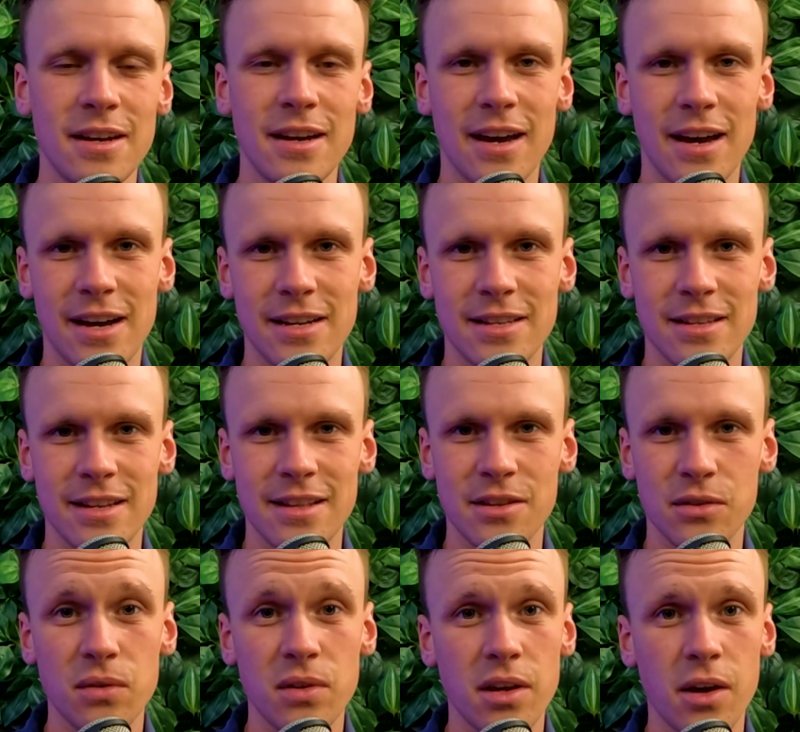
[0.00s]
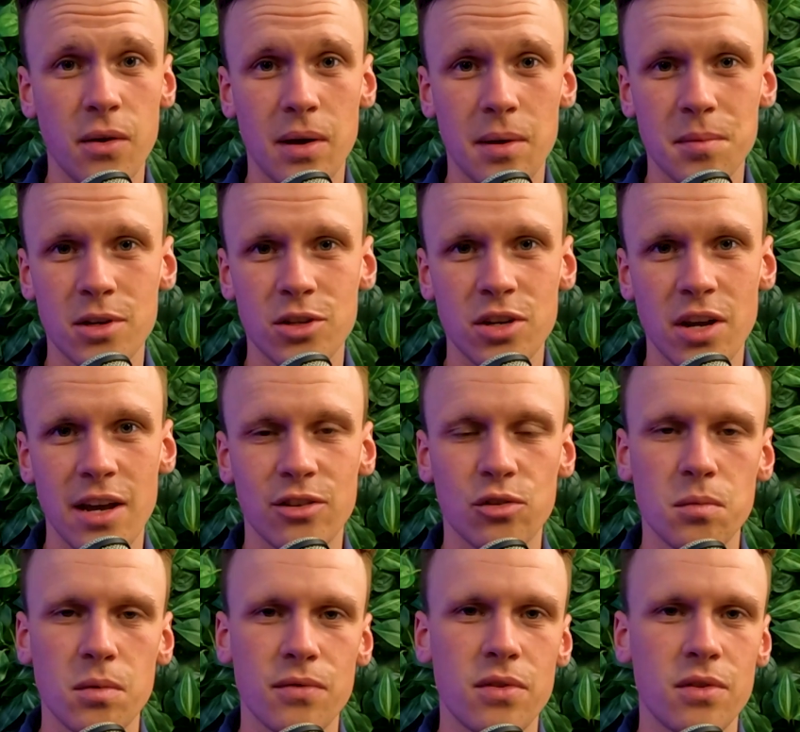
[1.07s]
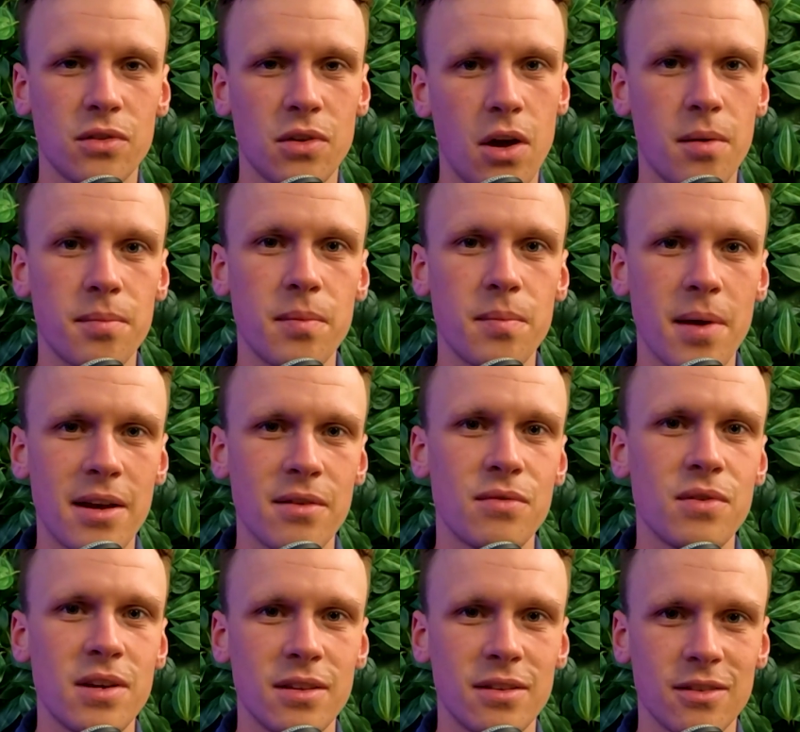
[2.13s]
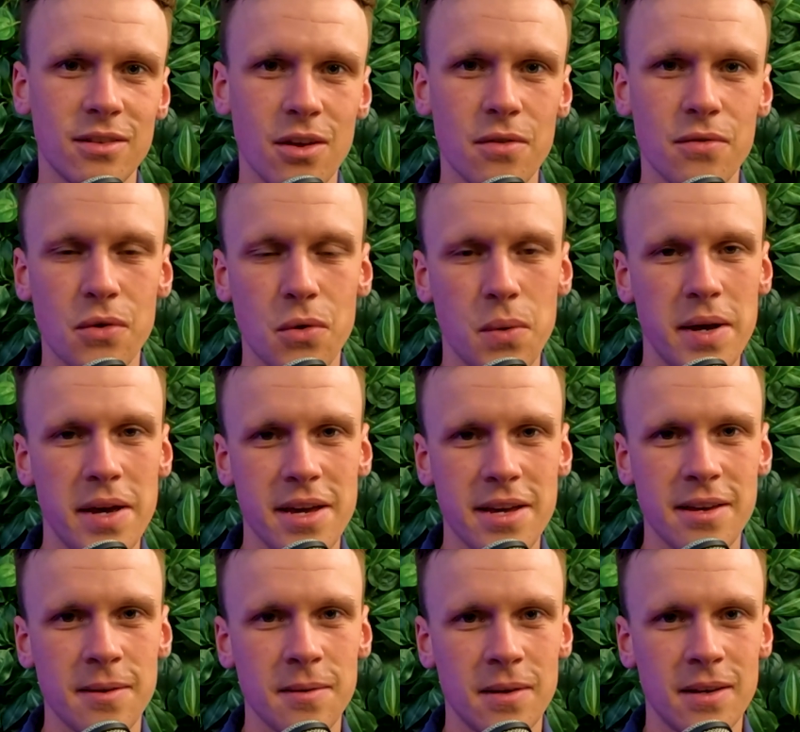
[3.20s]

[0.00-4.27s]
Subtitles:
And in this video, I'm going to share some of the top benefits of quitting.